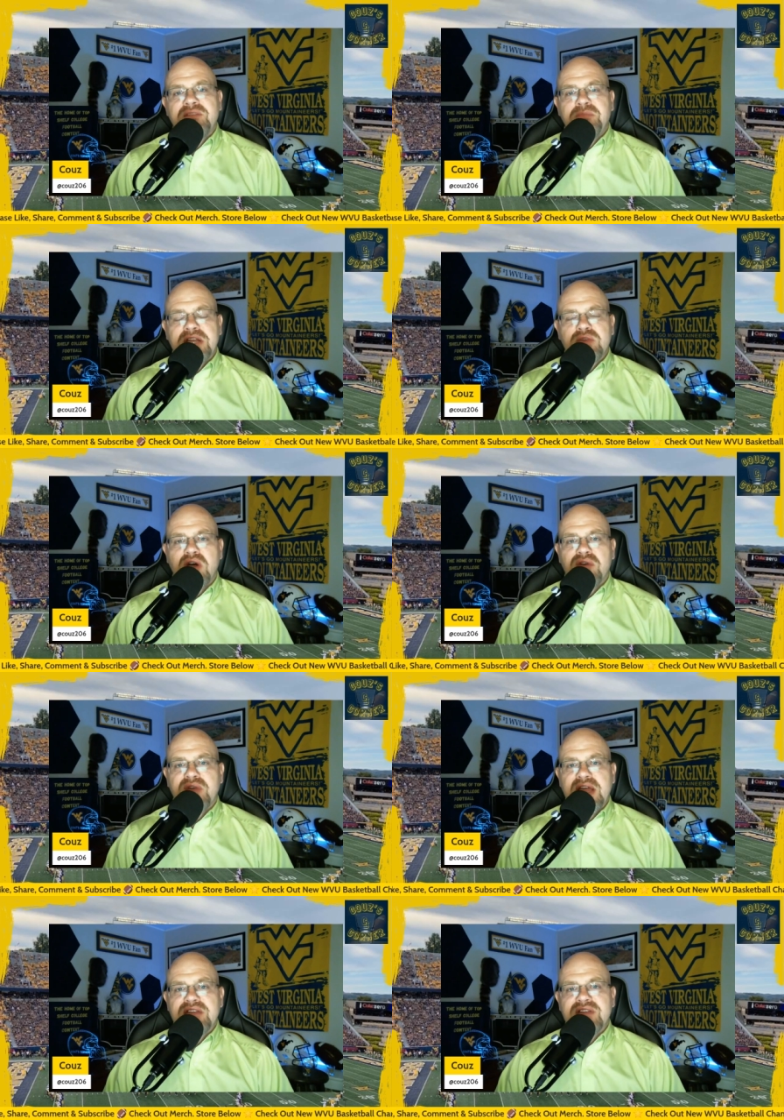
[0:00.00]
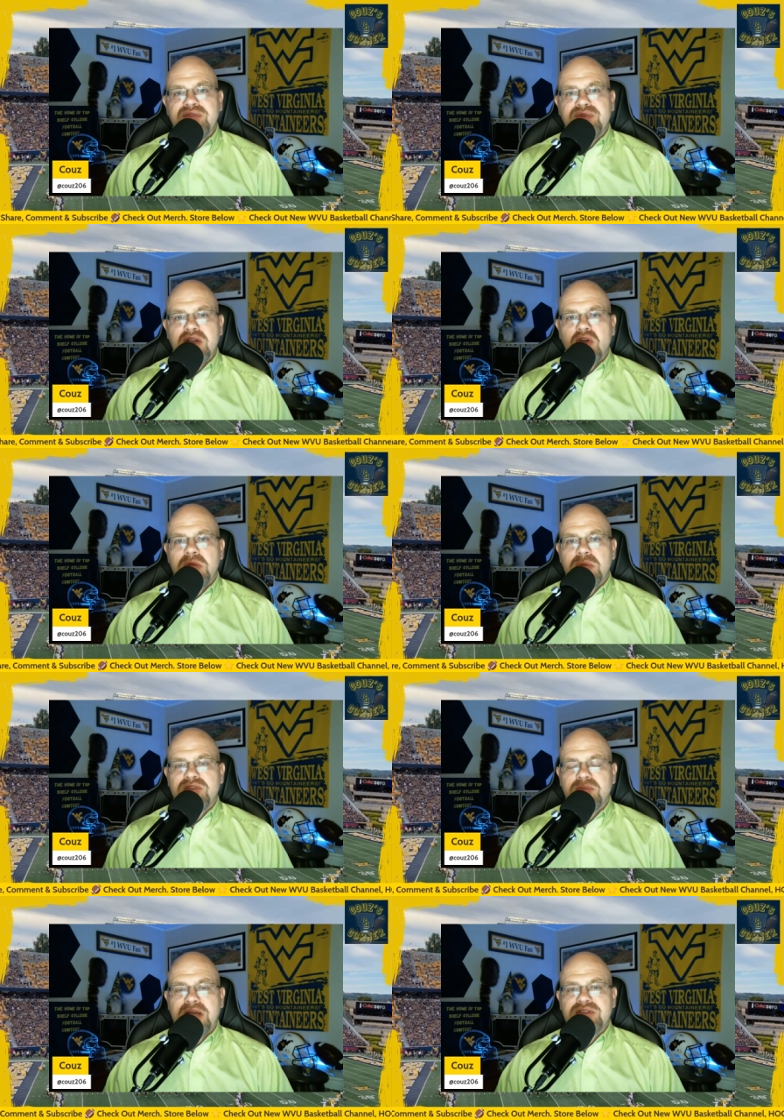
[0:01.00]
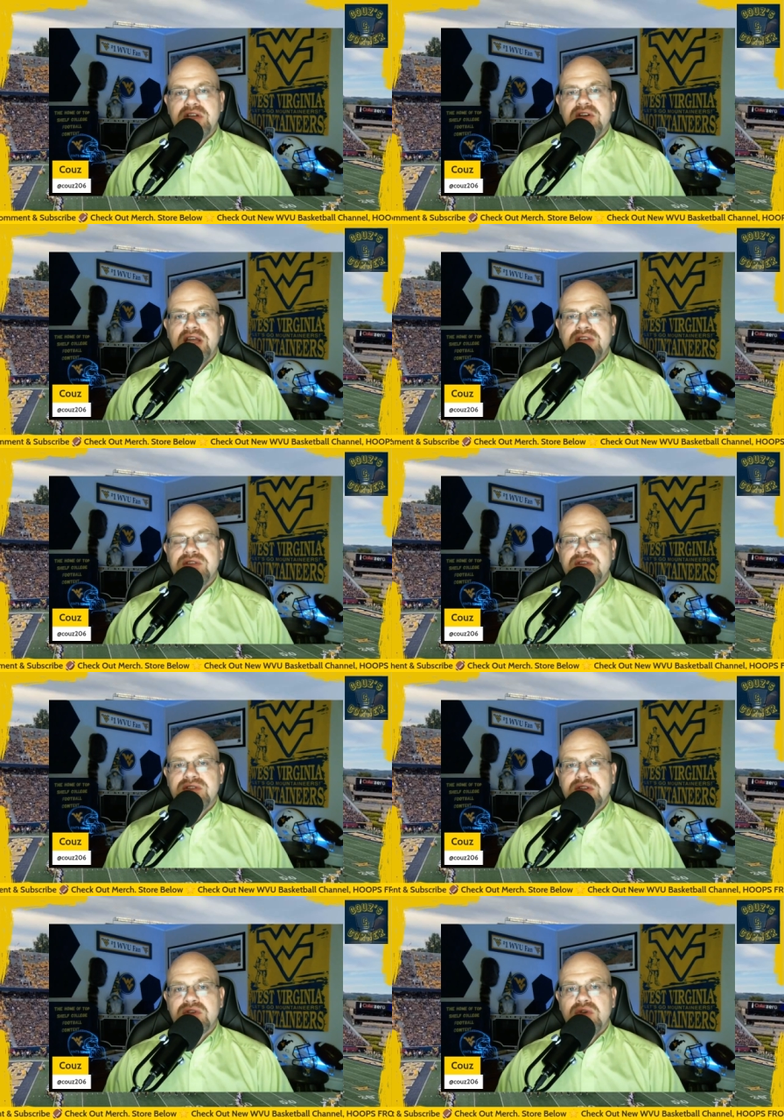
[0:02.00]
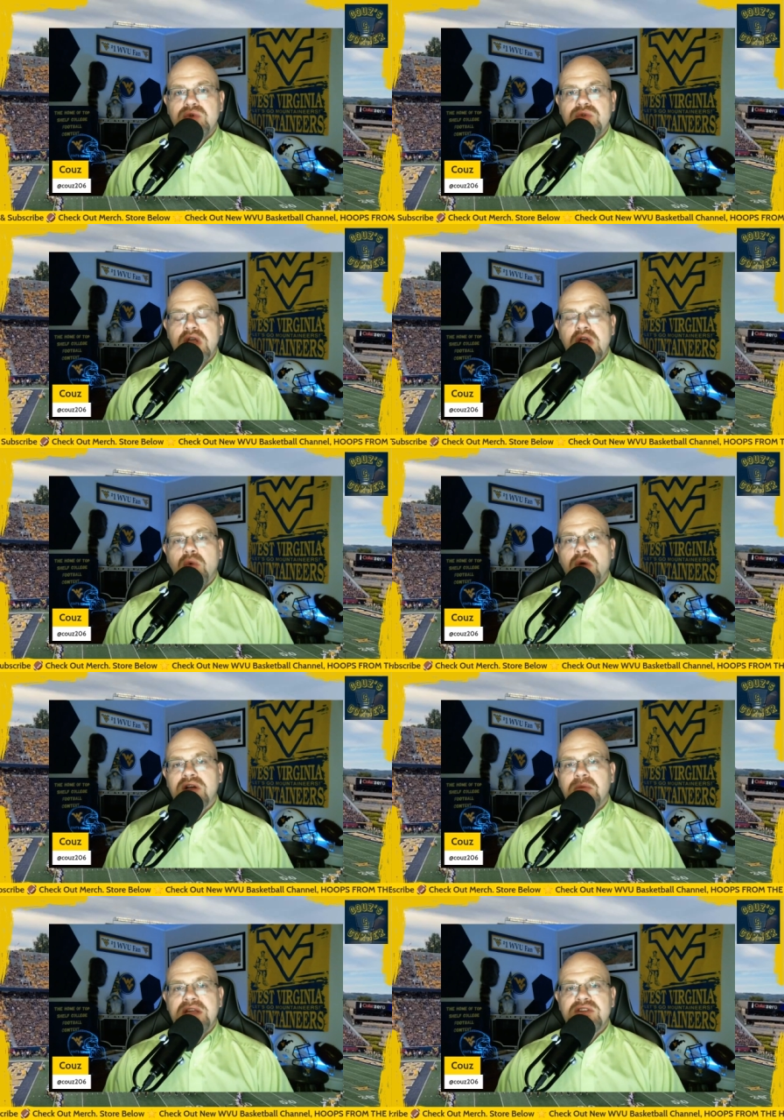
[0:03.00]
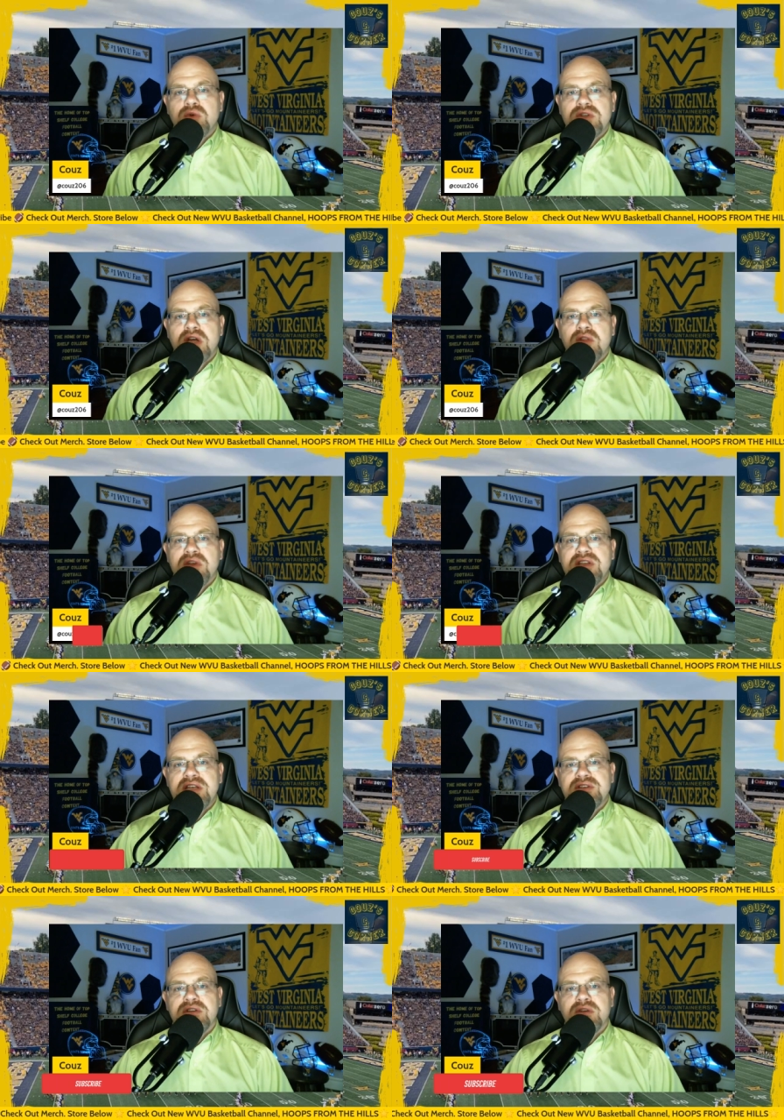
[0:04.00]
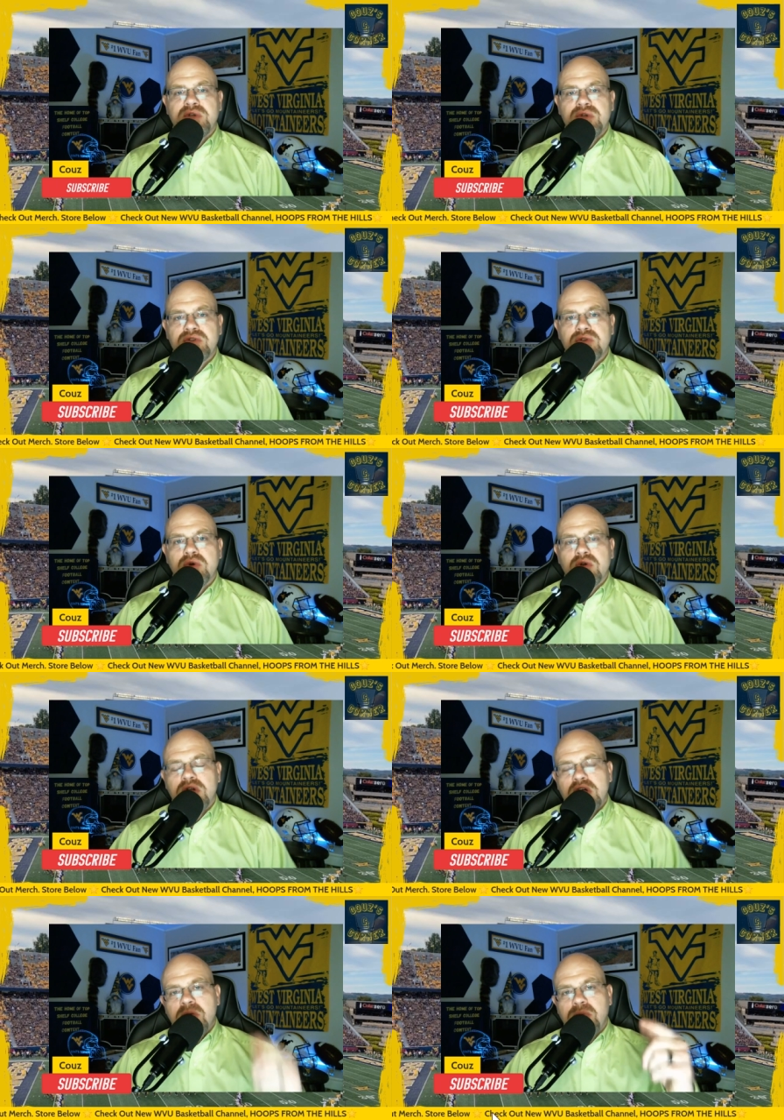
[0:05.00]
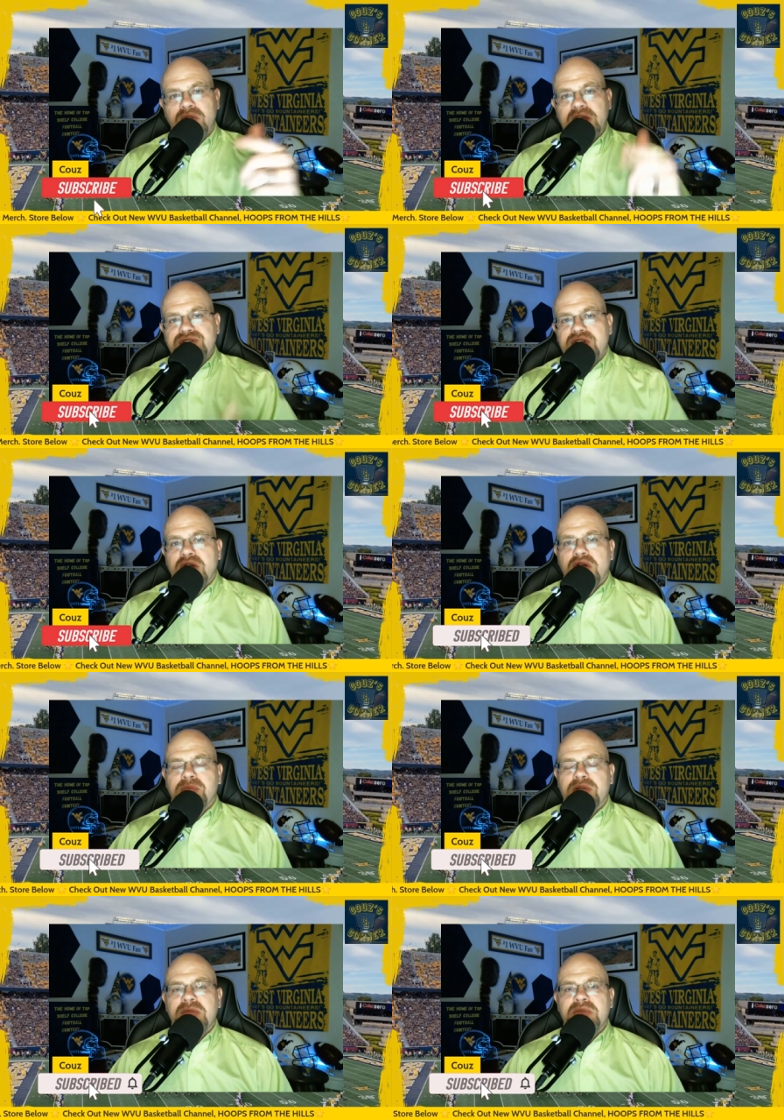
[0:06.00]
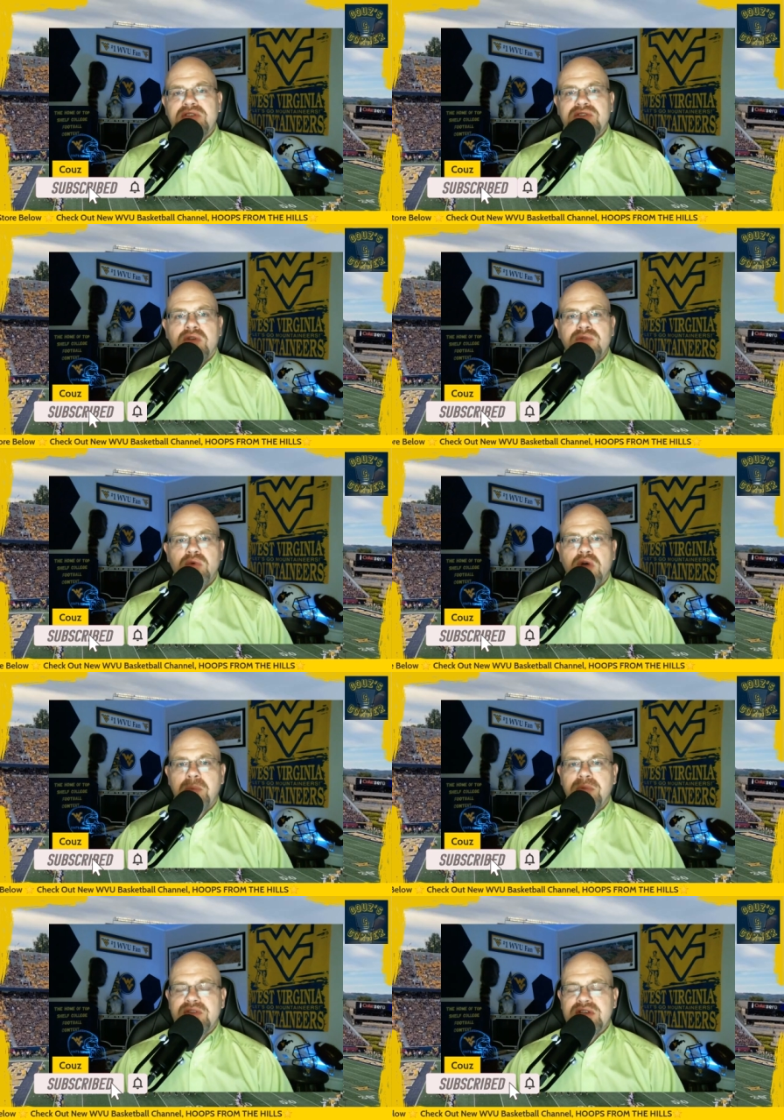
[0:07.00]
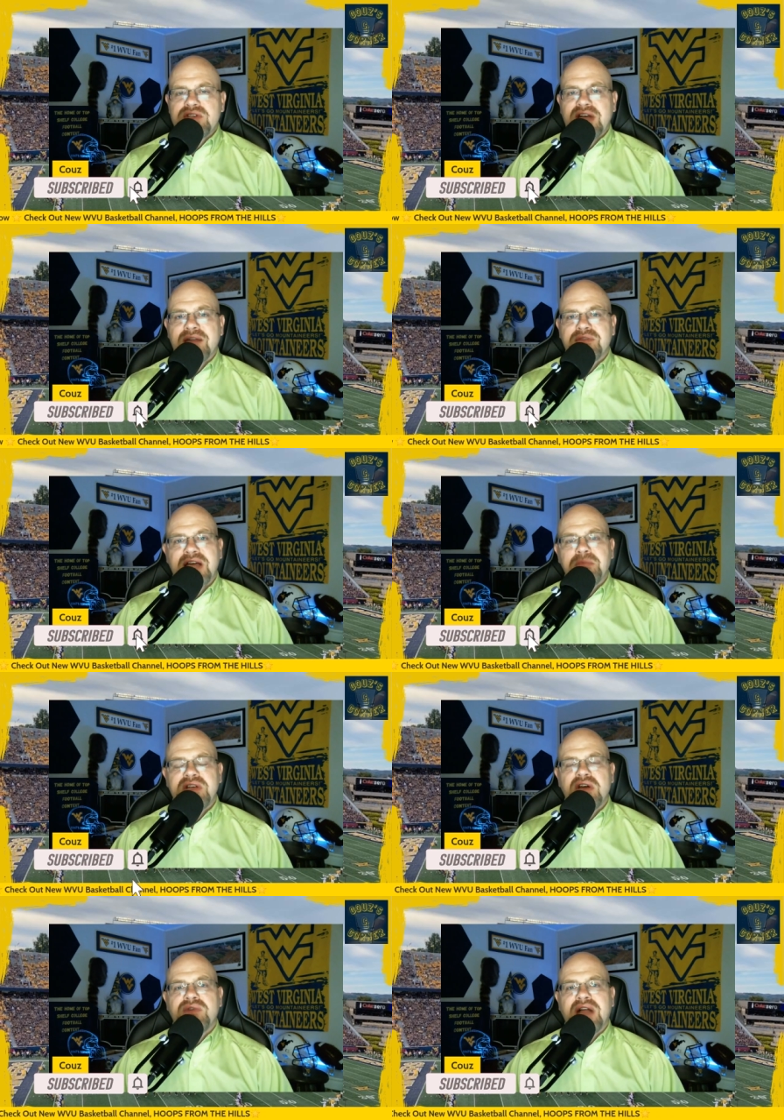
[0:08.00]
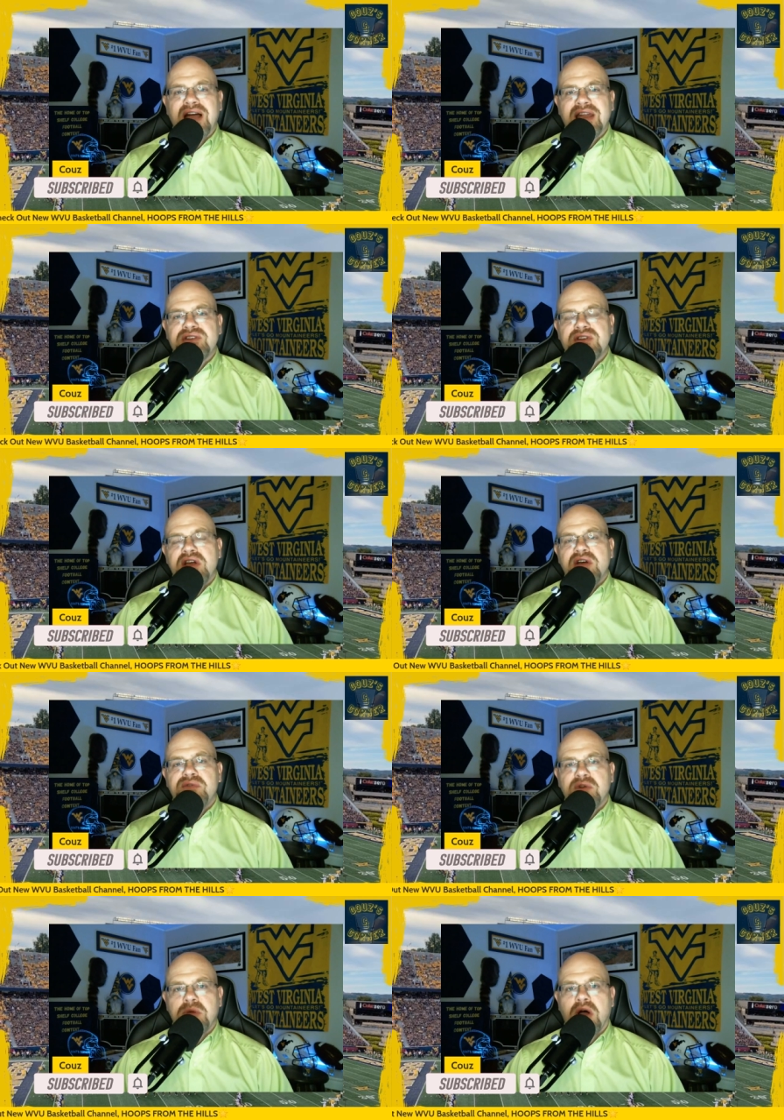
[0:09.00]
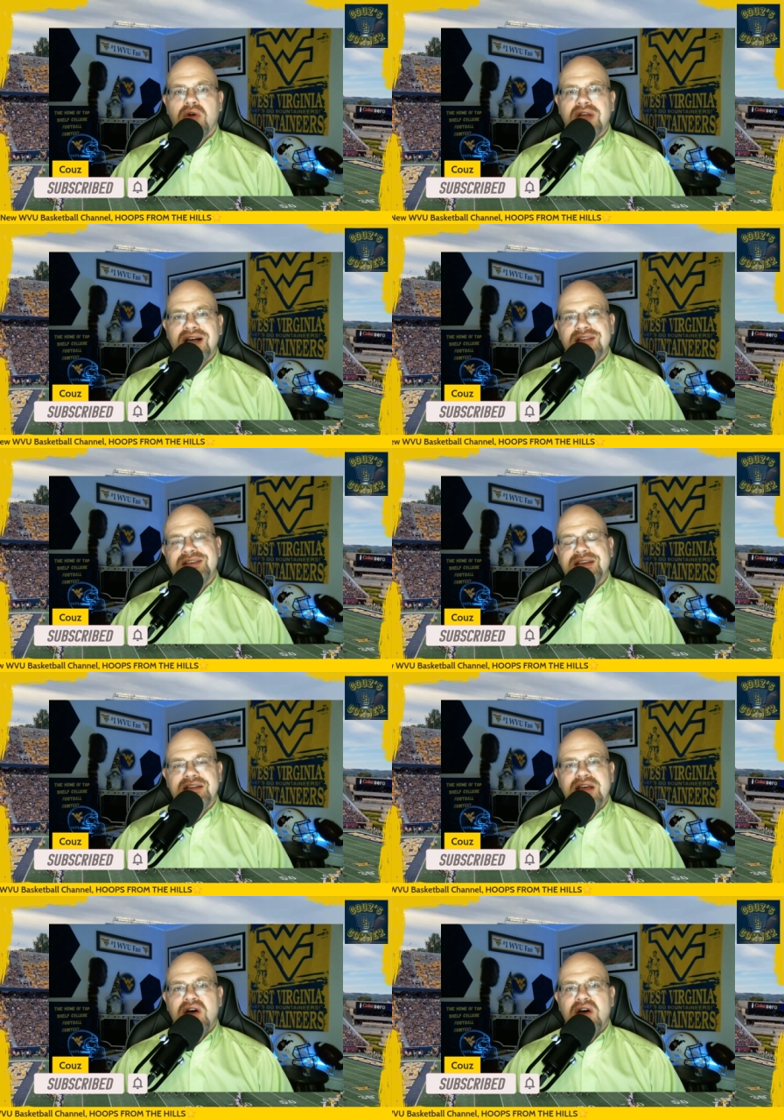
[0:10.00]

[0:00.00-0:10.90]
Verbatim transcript: Big twelve fans, and fellow members of Mountaineer Nation? This is Coos. Welcome into another edition of Coos's Corner. Pull that chair up and let me serve you up this shot of top-shelf college football content.